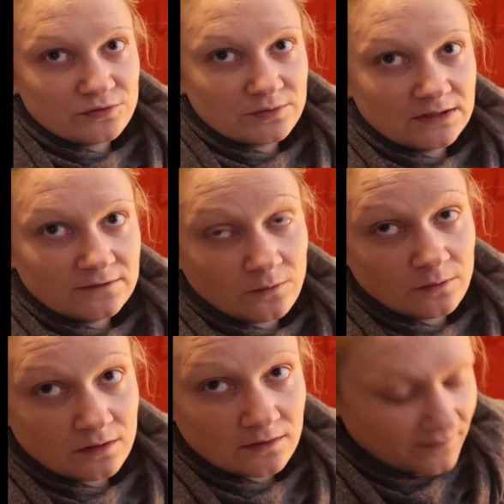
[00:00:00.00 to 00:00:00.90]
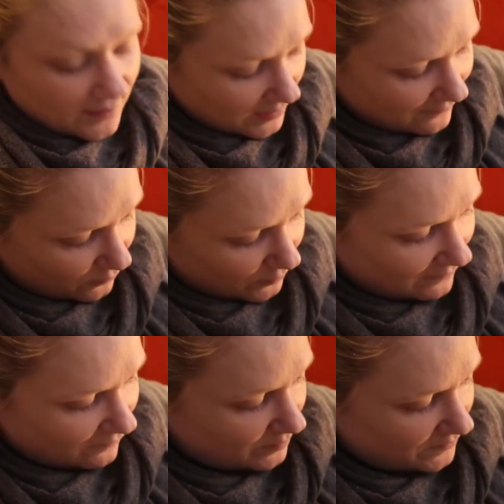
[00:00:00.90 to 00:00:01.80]
3, 4, 5 or
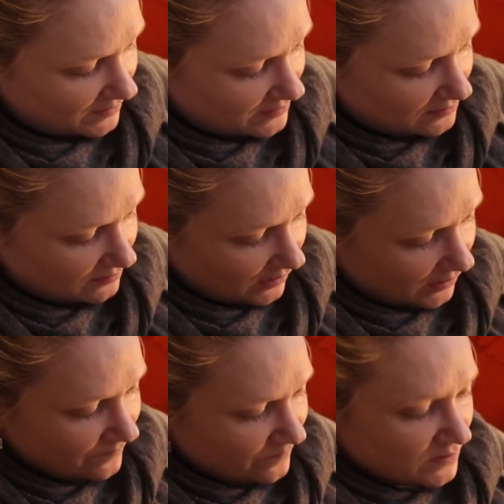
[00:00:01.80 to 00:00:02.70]
whatever, but these, like,